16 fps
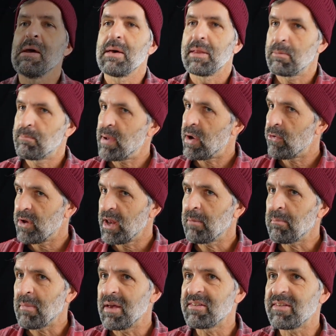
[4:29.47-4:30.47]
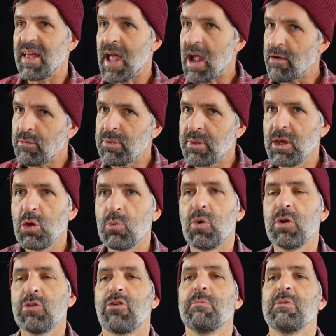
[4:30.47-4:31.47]
The Paradigma is everything you
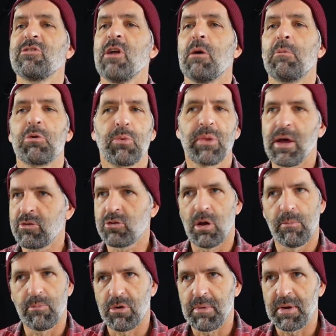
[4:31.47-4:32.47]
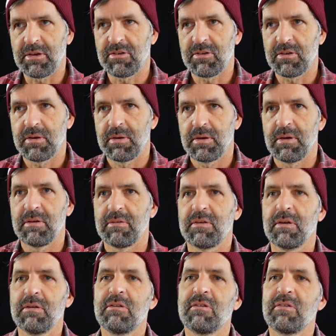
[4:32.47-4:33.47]
want from a snowboard without compromise.
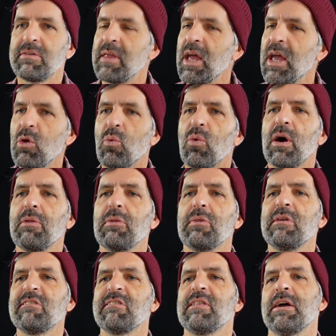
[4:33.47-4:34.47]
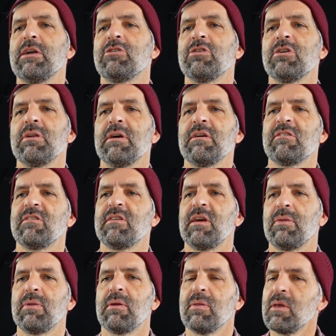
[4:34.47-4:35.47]
Since day one, this legend has
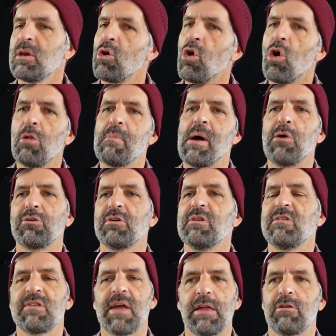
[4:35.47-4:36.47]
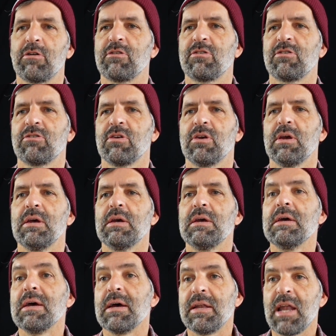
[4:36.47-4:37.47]
set the all-mountain standards.
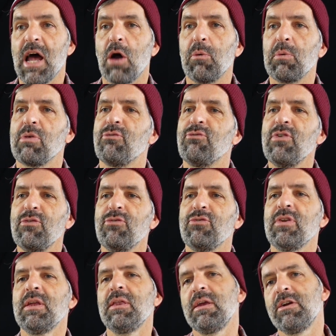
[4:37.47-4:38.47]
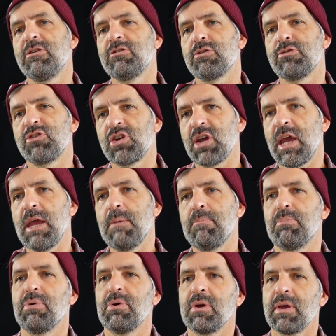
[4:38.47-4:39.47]
Now with 15 years of
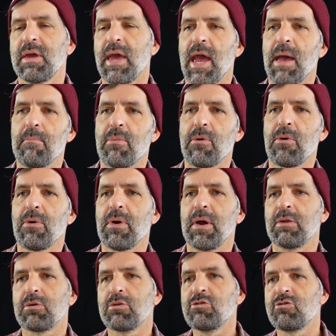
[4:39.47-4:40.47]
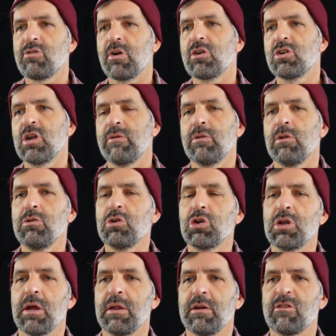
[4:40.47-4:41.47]
shape, camber and construction
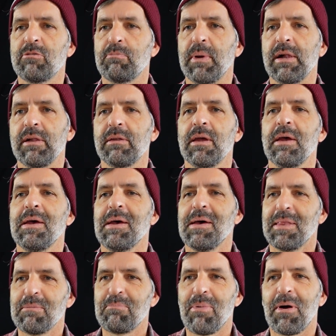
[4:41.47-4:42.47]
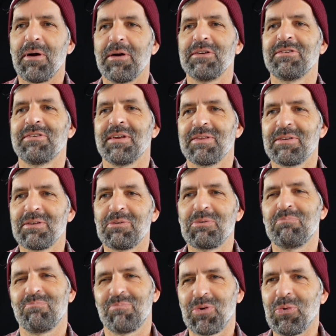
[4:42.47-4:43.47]
evolution under its belt, the bar is set
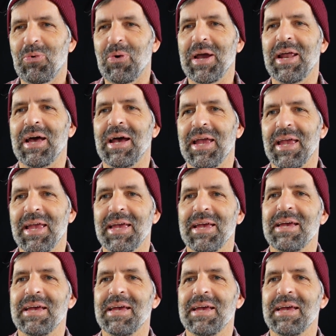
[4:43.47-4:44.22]
quite high.